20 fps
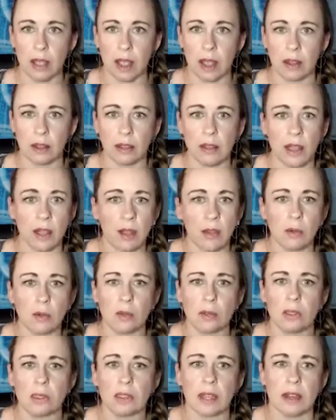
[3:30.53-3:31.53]

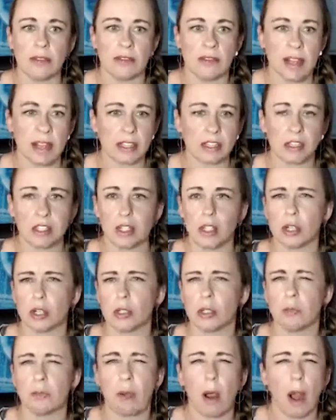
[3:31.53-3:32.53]
loans,
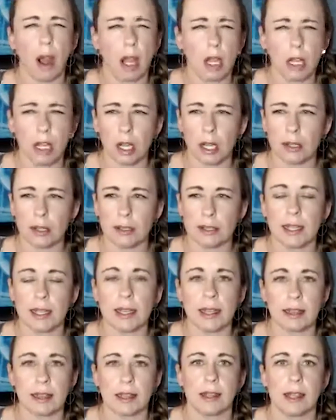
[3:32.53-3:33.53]
investors, partners,
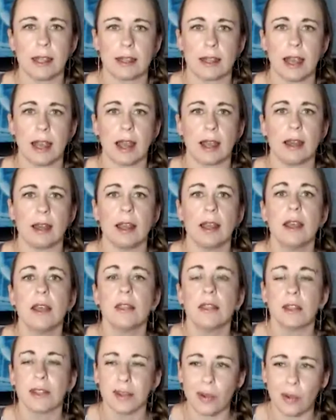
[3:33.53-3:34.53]
anything like that,
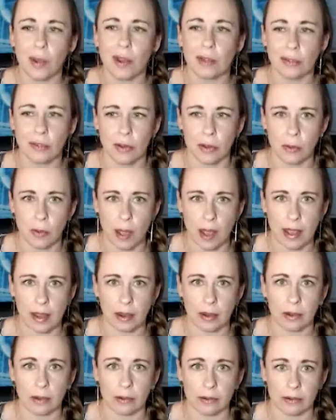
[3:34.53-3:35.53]
they're going to
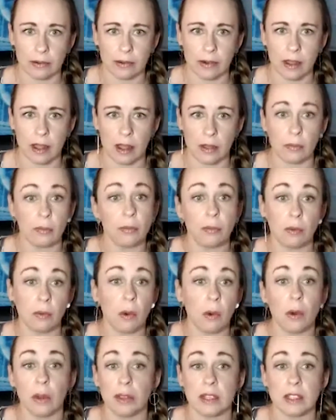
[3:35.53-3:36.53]
require
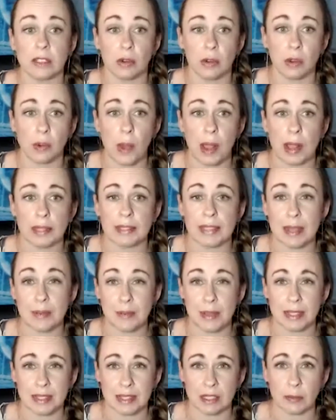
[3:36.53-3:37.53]
or at least request a
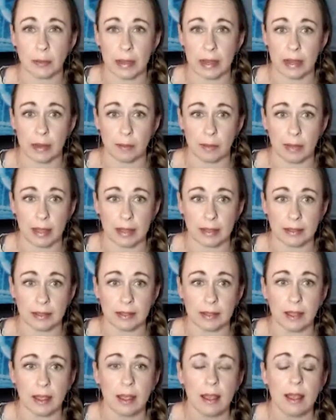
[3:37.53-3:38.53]
business plan in
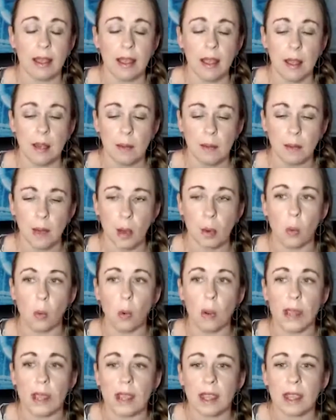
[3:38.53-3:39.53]
place. But
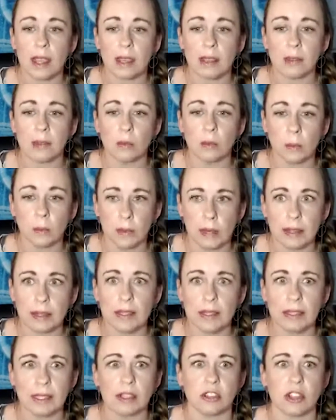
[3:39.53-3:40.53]
we really
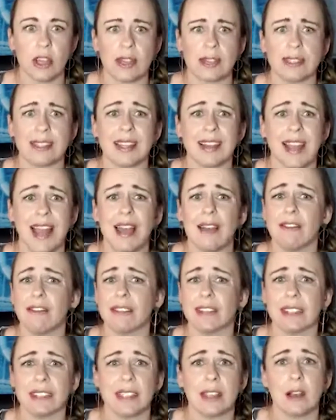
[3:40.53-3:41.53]
suggest that
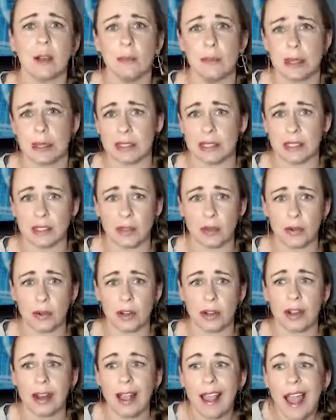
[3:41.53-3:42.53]
every single business
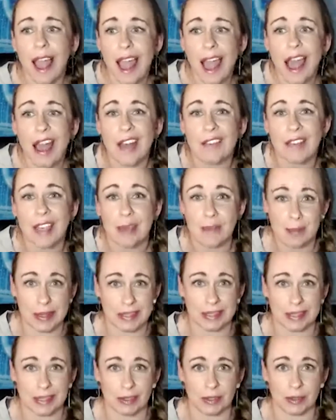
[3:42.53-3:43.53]
owner have a
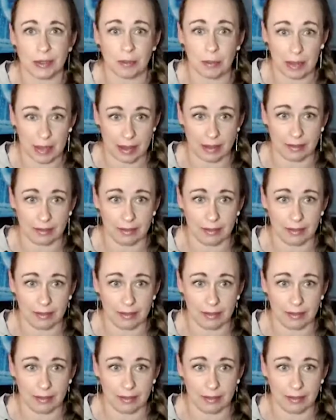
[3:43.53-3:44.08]
business plan.